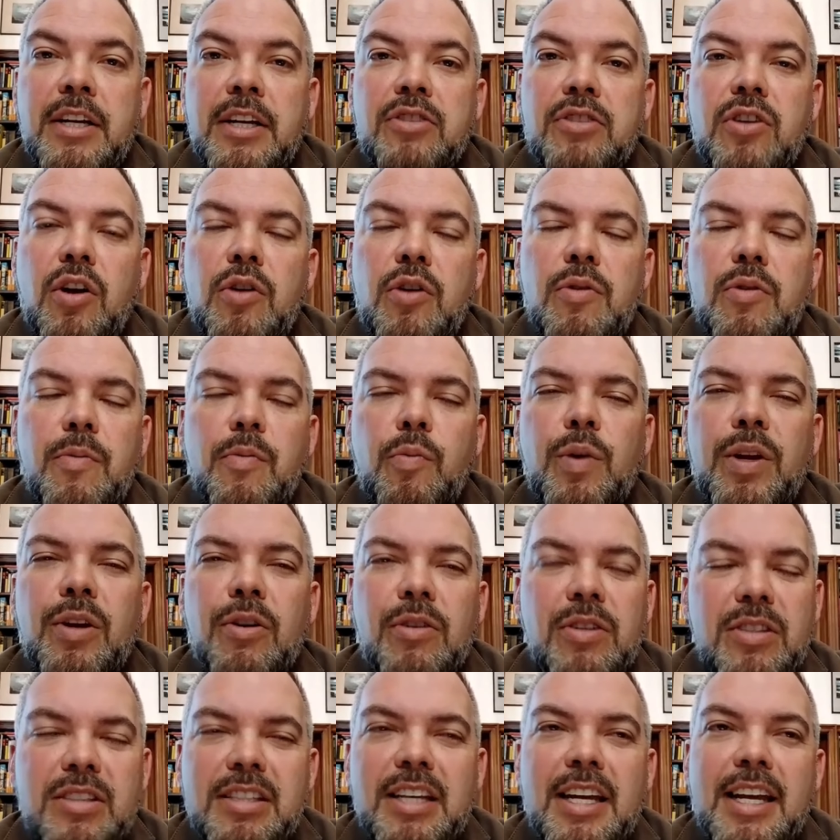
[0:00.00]
So we're
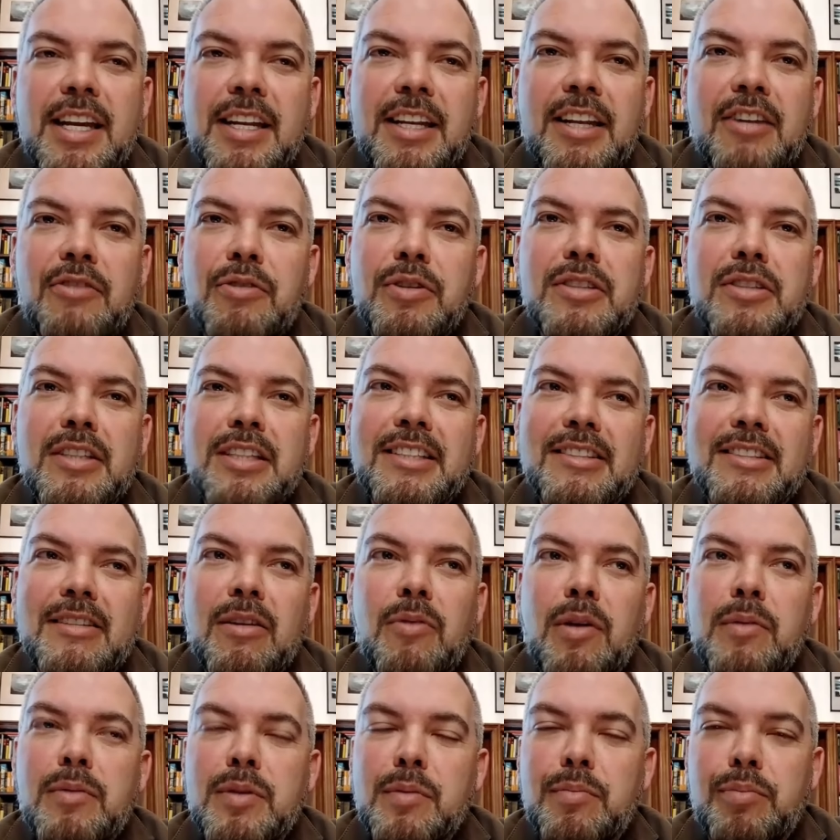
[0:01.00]
not saying there isn't
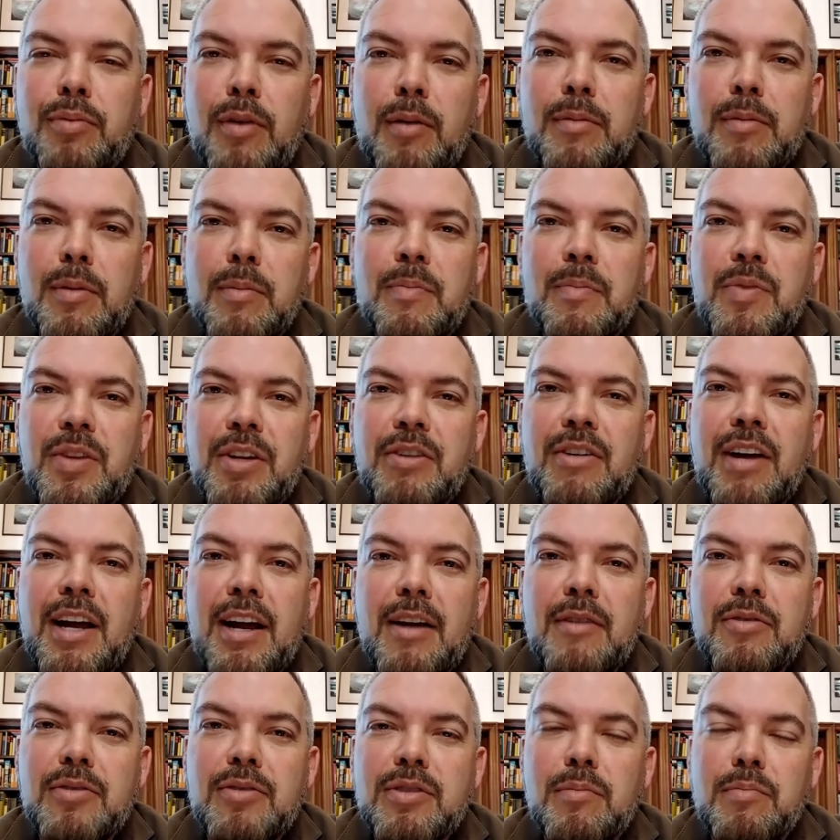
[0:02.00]
sometimes a problem. There
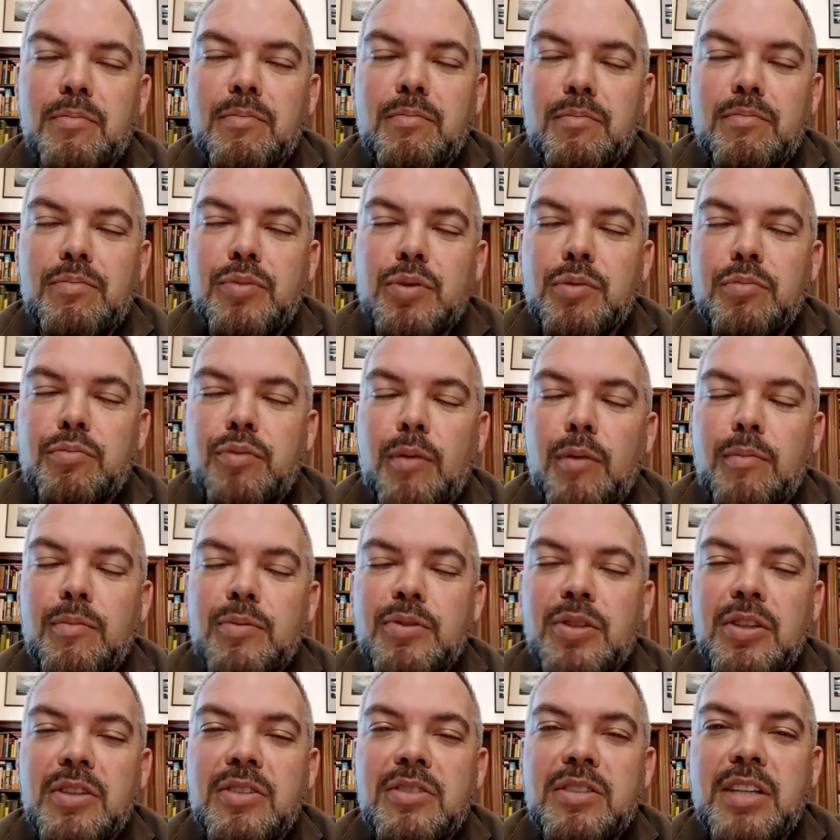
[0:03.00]
are some
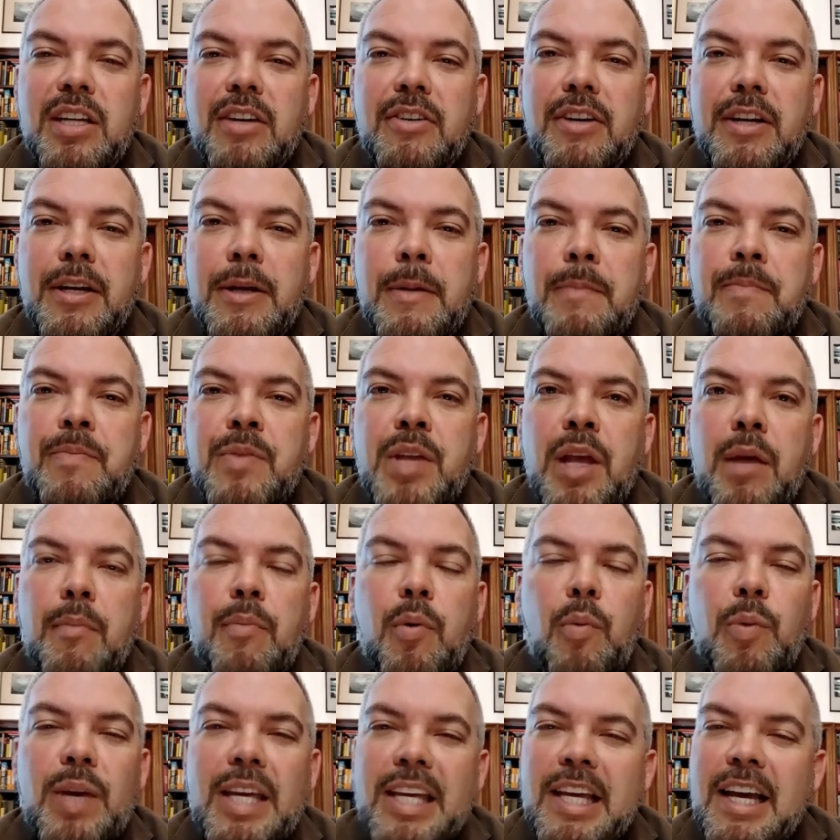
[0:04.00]
problems in this area,
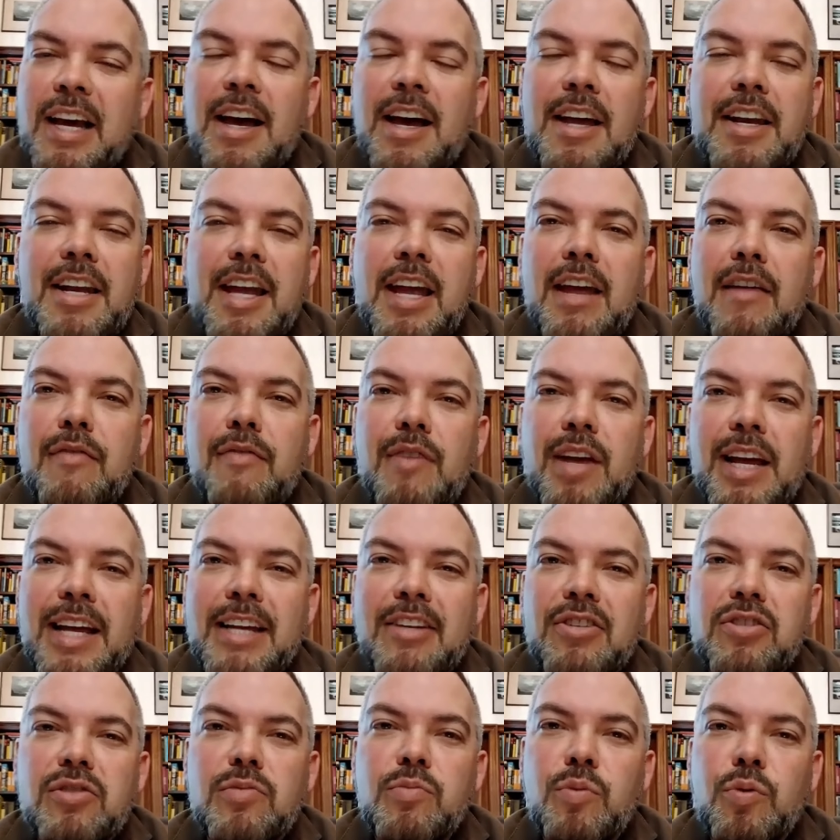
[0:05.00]
but we can't have a
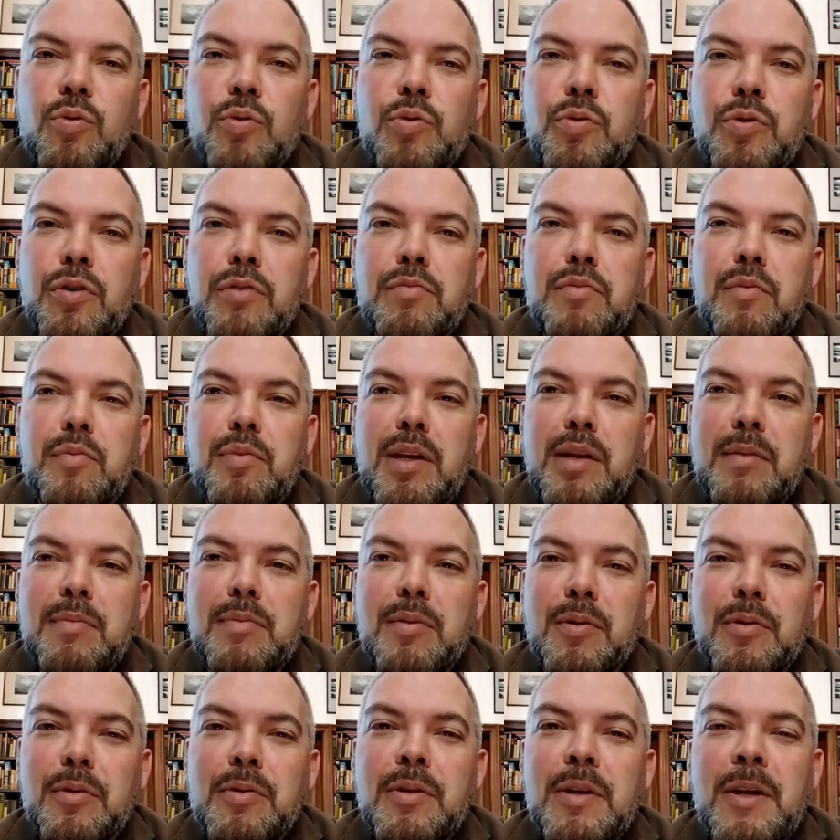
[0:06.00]
small group of
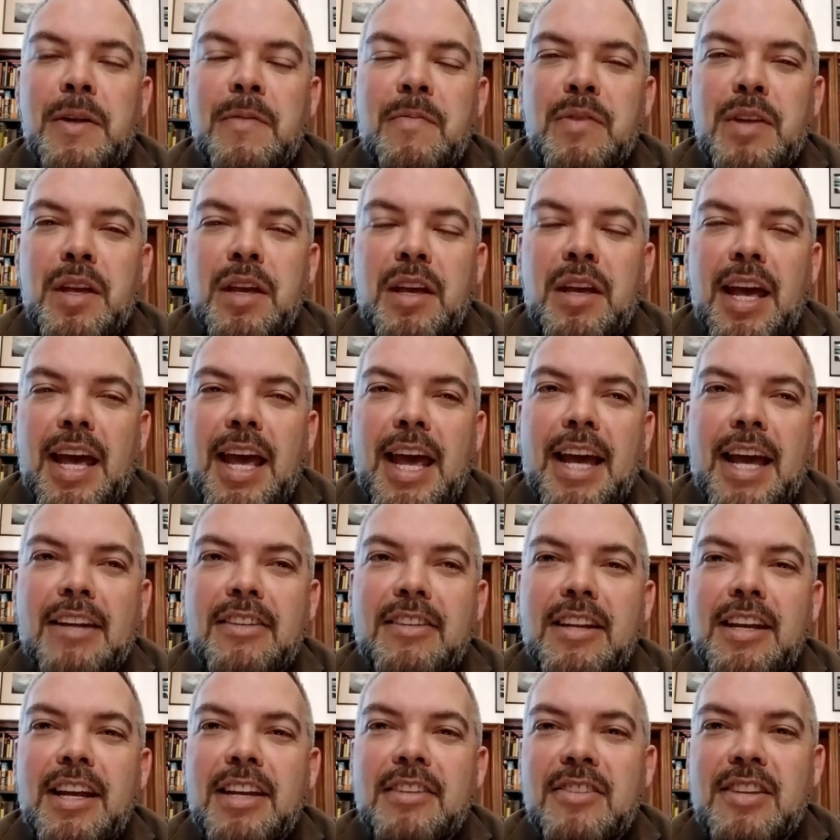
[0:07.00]
people
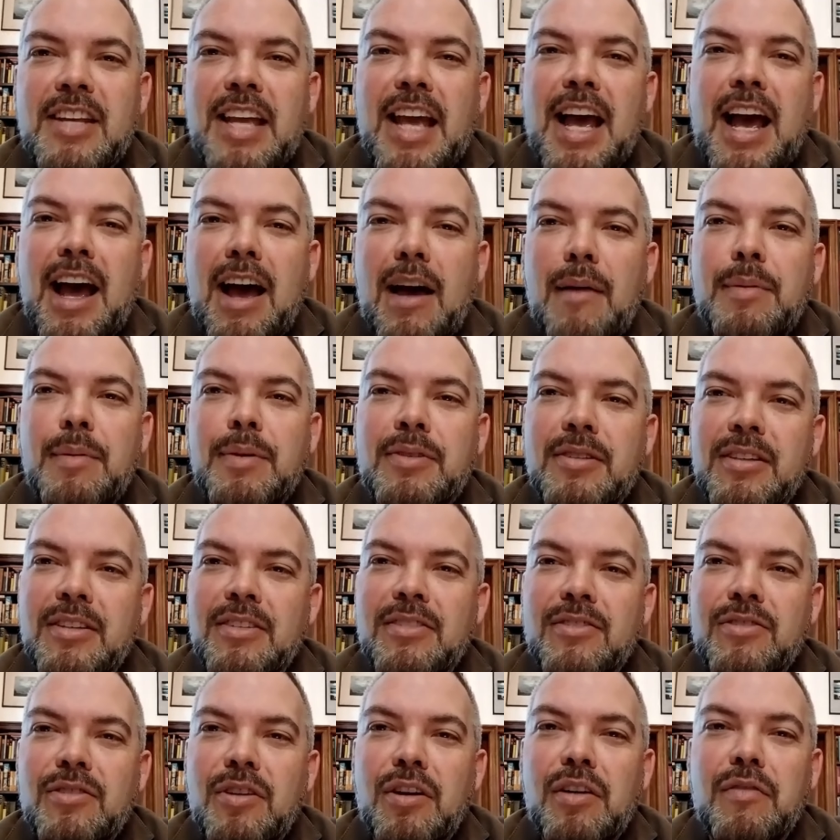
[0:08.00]
acting as the
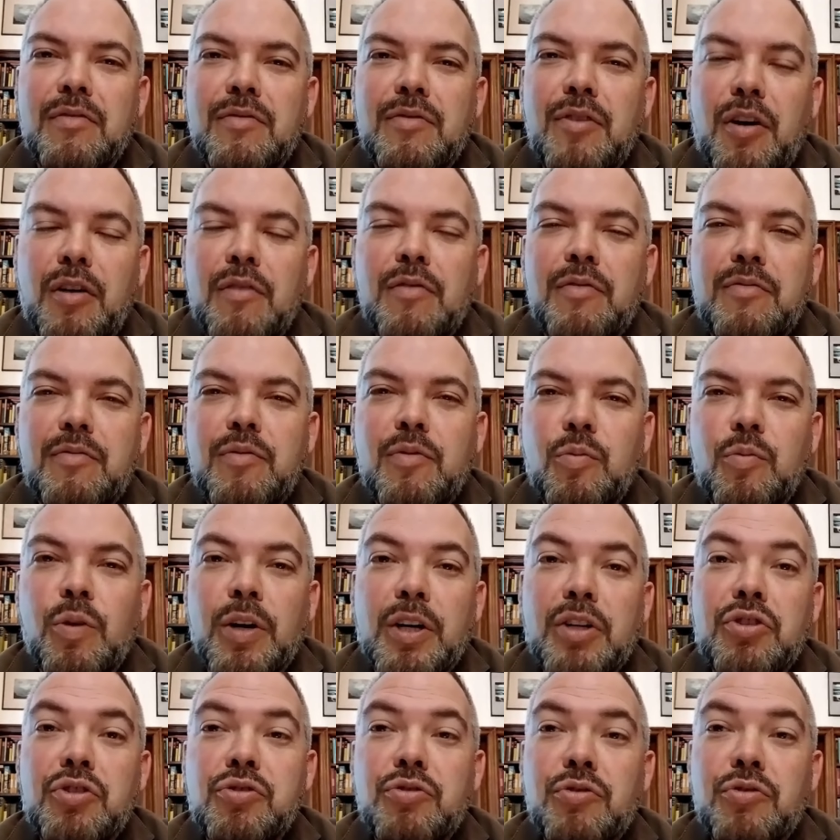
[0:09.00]
arbiters of
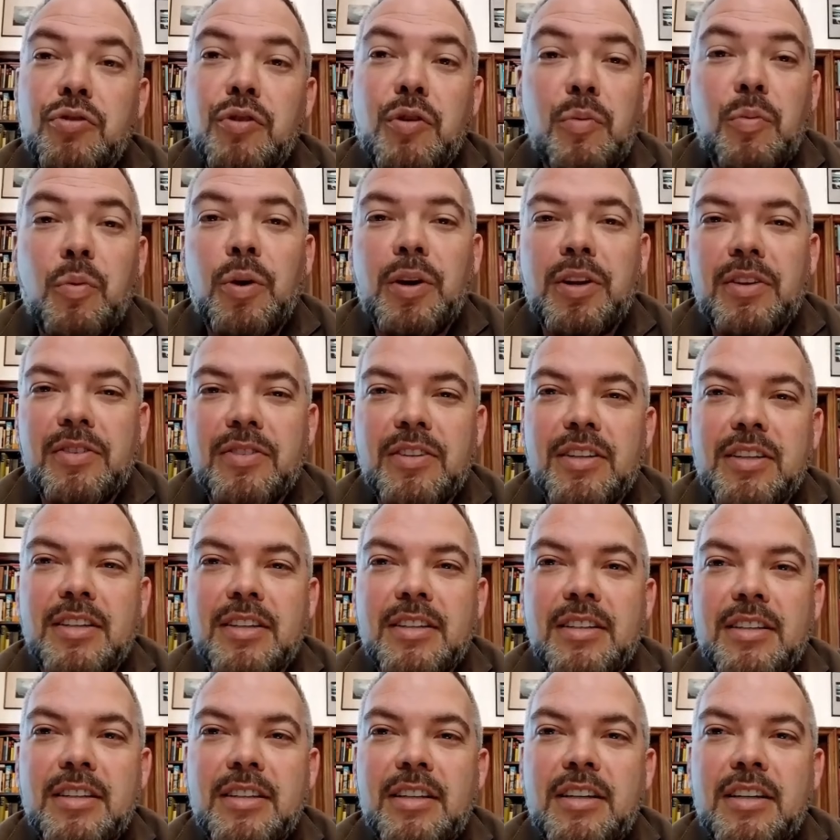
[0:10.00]
what is true and what isn't.
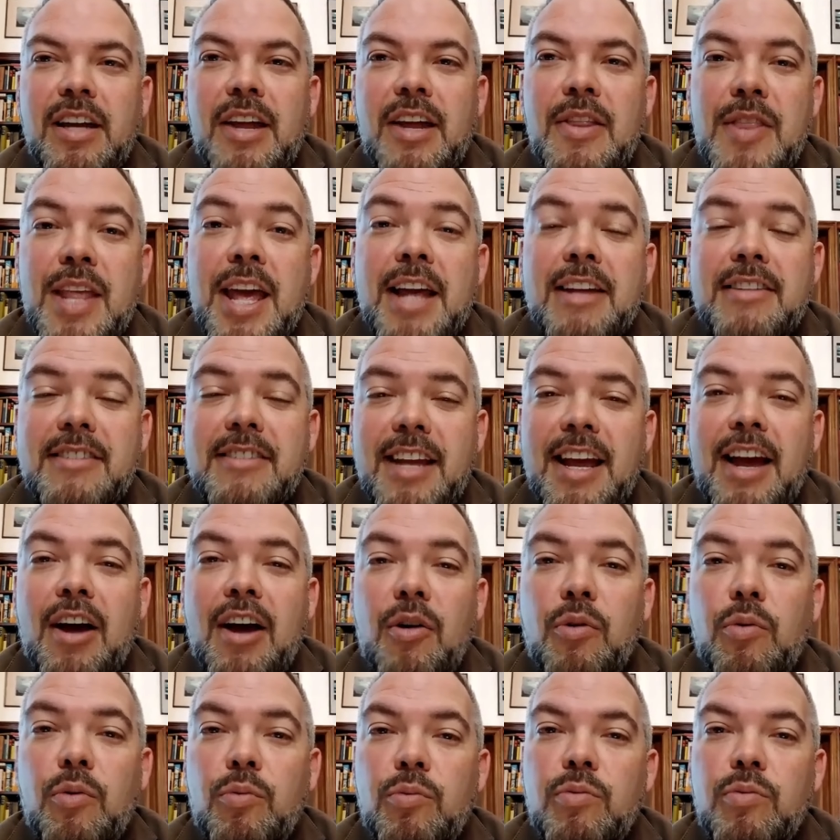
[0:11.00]
And that's
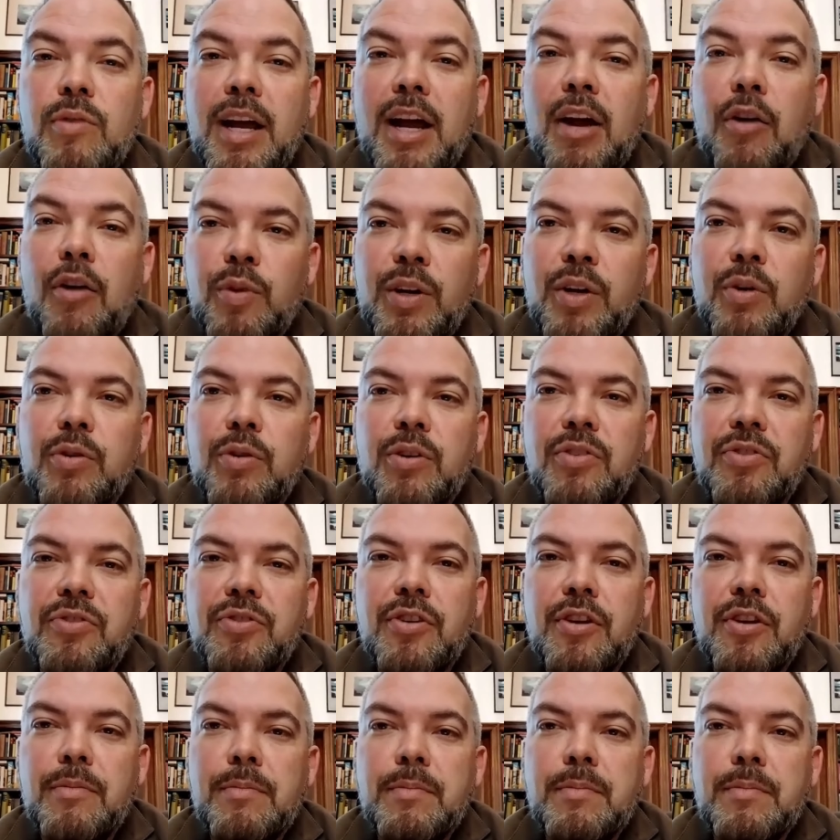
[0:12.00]
our real concern.